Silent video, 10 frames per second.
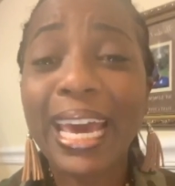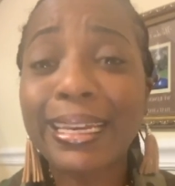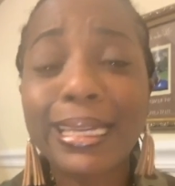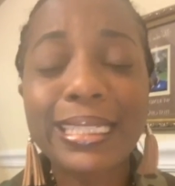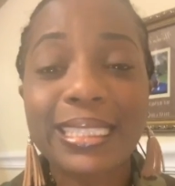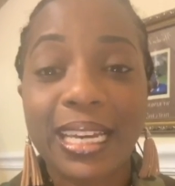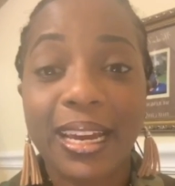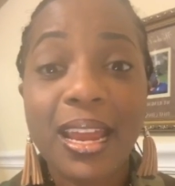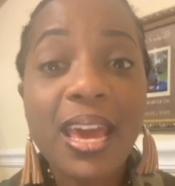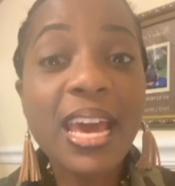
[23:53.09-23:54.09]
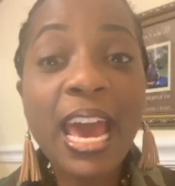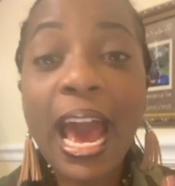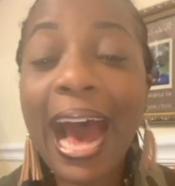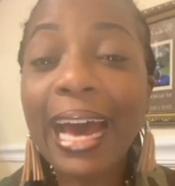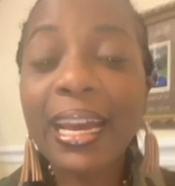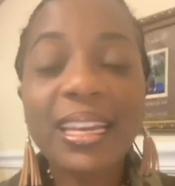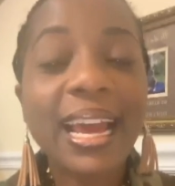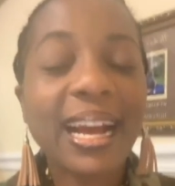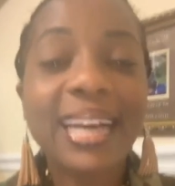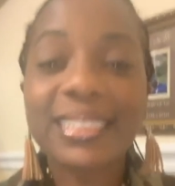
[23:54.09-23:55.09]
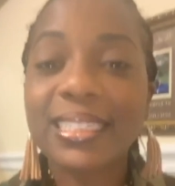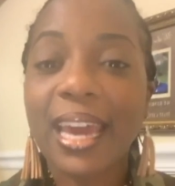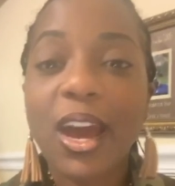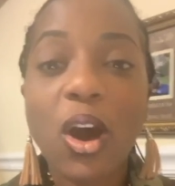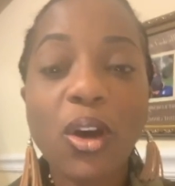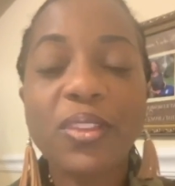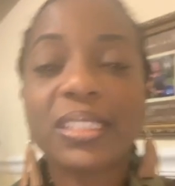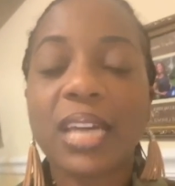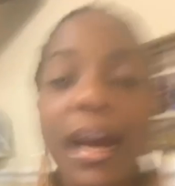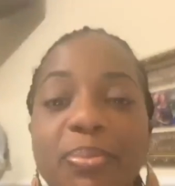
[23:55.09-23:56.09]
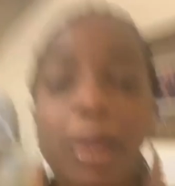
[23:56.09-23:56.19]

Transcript: And listen, I like I said all the time,